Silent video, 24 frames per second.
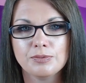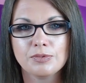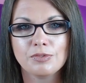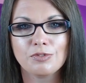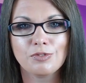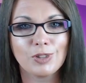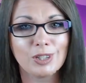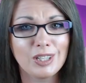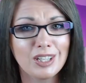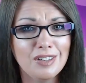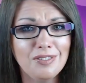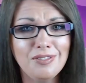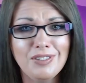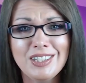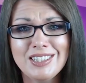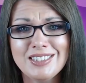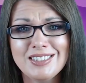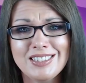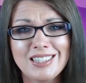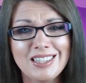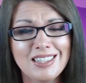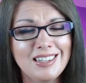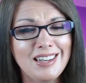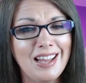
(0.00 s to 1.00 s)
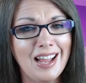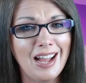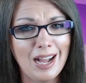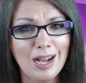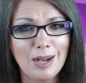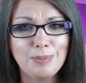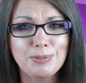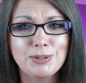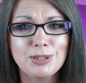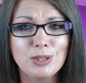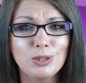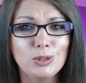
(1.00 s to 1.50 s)
forgiveness can
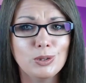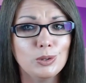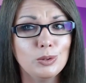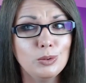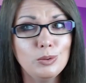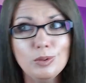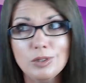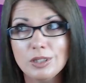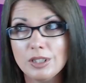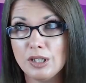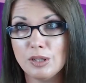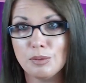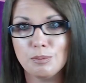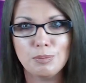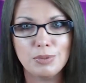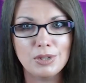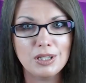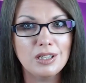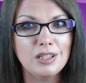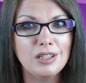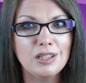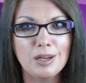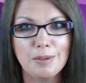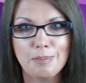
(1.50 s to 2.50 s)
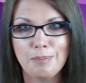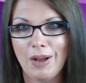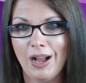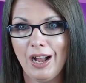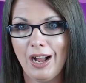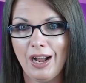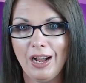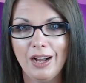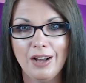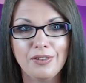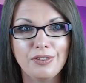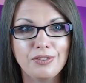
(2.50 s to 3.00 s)
absolutely be a
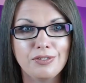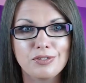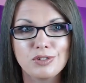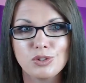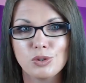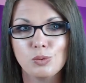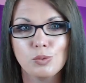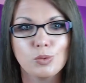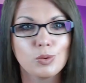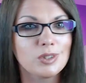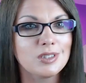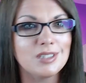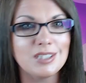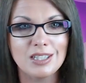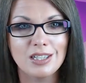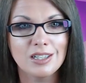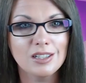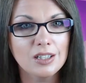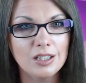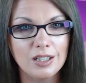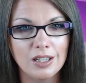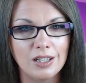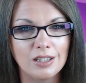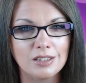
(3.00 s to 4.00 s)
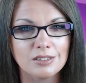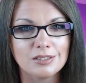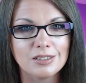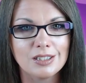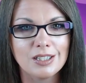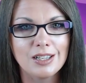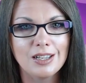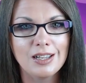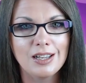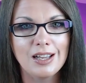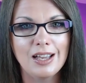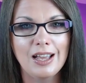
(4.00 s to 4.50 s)
path towards healing.
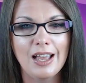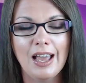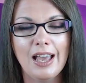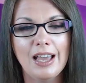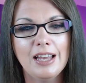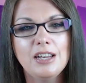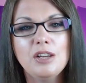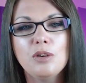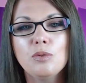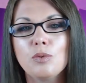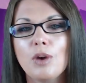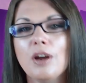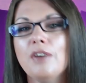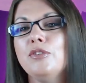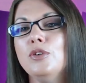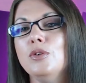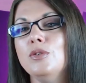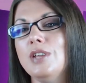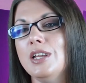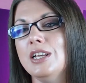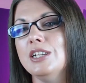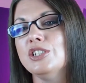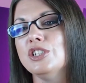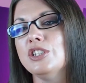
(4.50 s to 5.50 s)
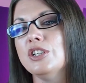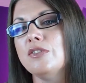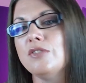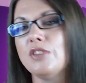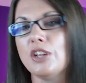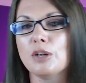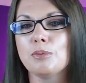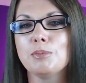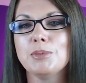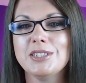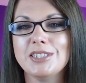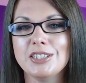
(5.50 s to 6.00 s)
Any refutation of
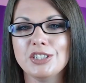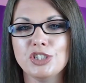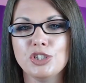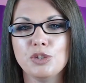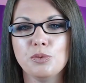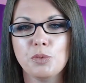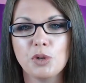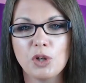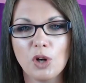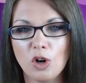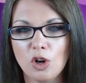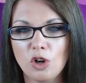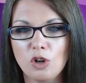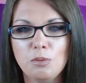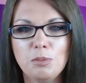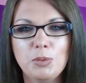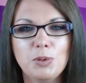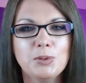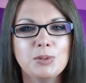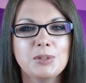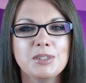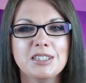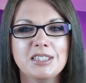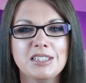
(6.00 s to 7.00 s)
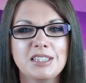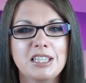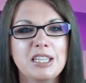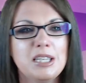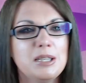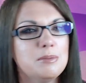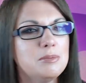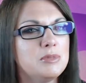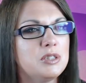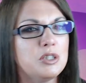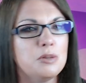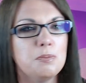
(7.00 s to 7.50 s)
their position would almost
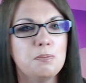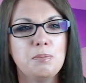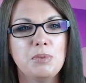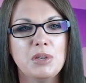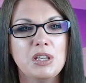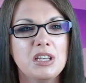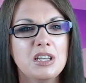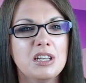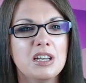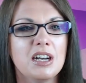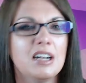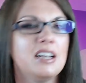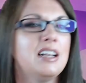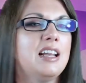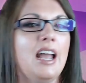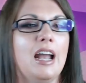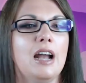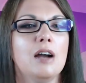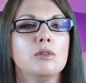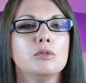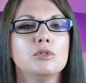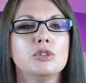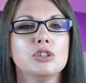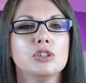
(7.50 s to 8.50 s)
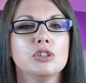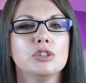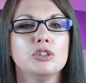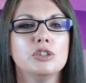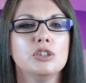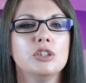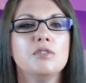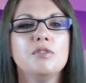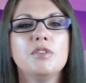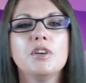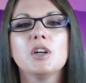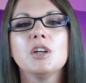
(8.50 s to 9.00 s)
seem to be a counter to
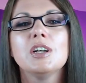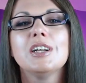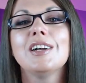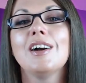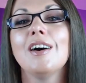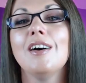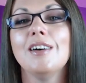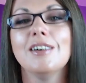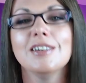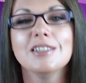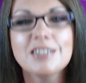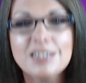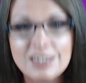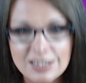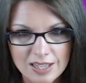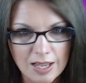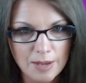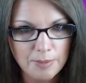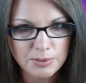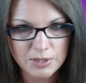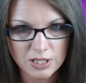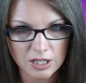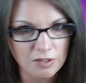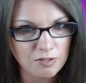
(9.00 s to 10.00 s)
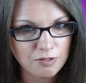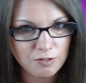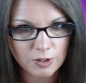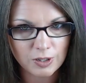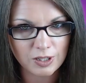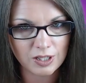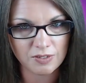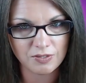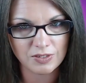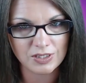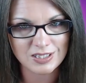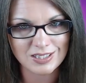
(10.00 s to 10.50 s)
the very concept of
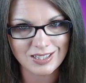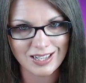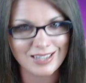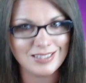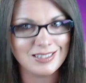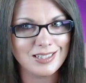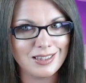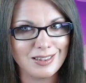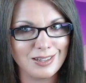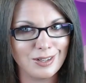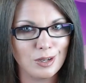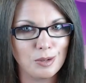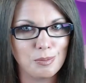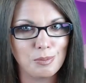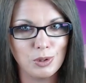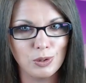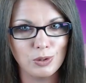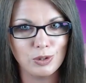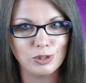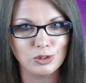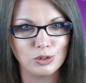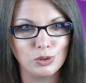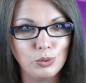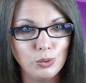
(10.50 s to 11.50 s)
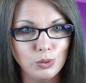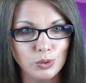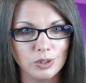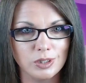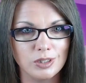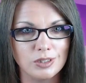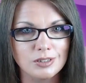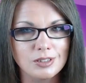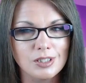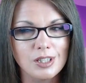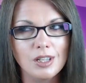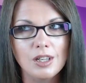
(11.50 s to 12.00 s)
forgiveness as a therapeutic
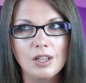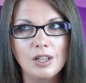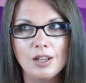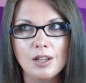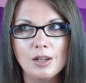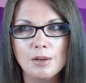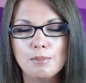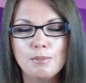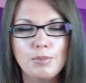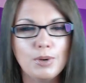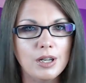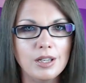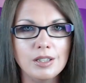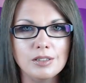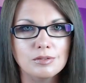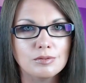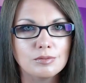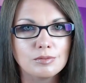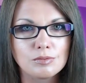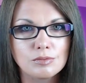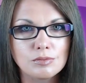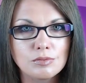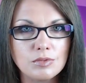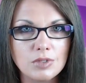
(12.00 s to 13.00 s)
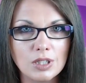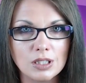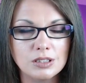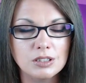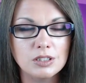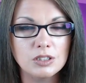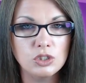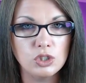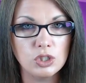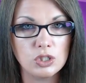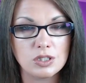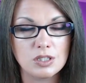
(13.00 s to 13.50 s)
tool, but
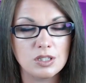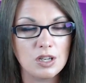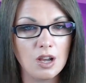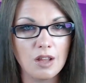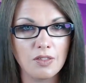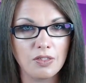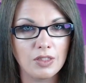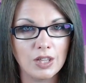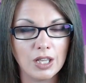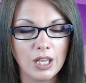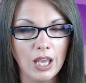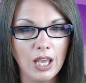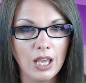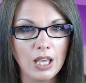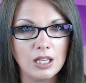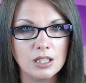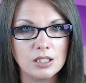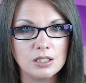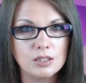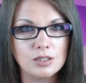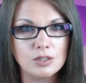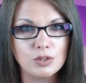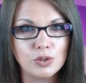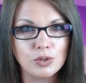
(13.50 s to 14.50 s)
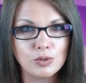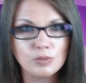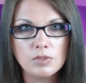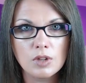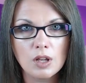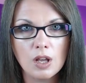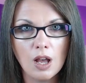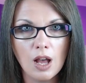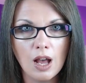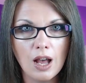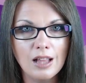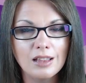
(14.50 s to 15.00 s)
that's just not the case.
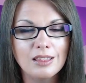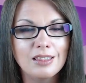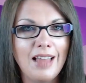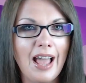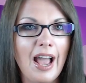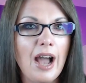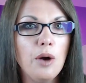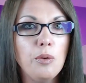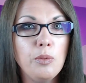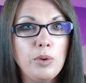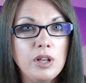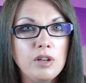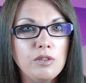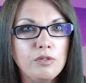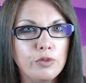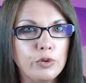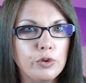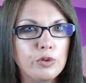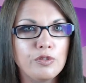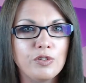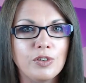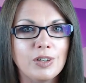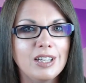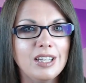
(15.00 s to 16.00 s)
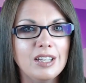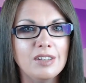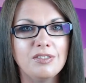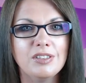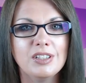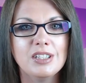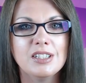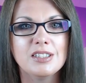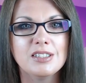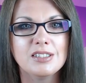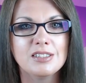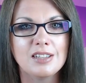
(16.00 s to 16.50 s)
Allowing for
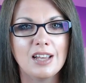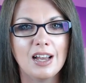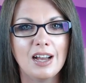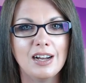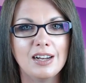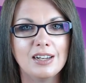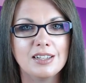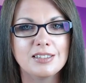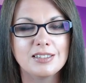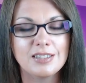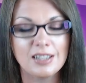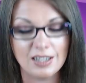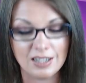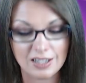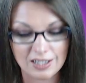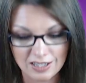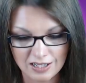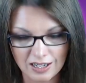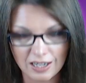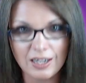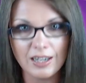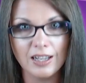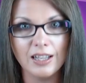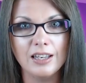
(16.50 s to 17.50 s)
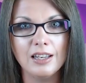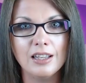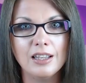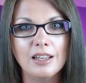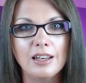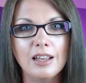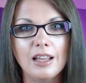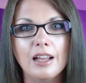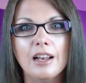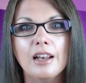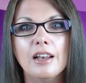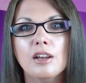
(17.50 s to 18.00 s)
forgiveness as a
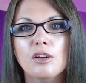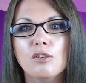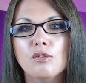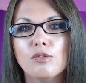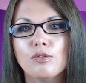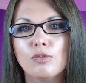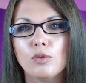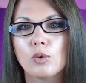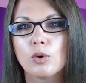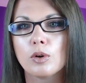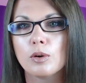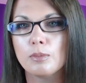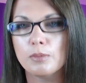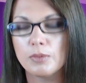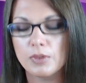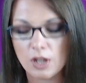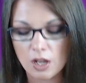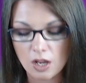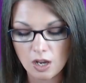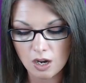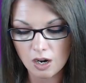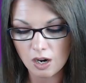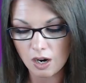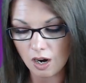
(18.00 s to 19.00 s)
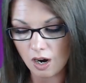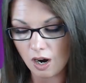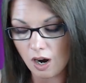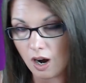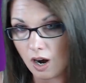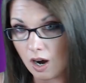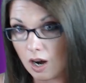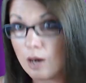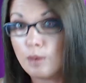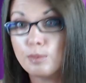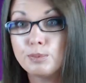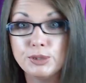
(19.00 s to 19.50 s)
guided and informed
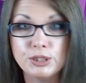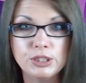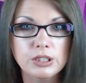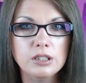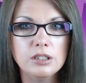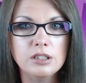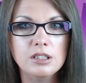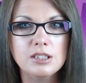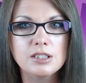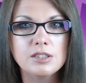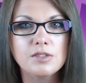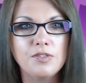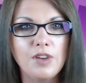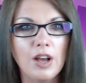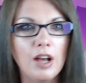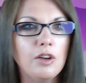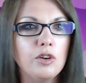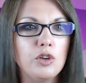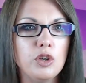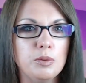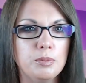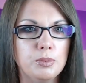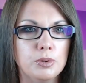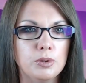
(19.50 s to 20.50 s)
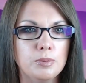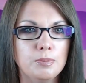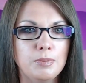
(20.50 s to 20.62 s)
option is valuable,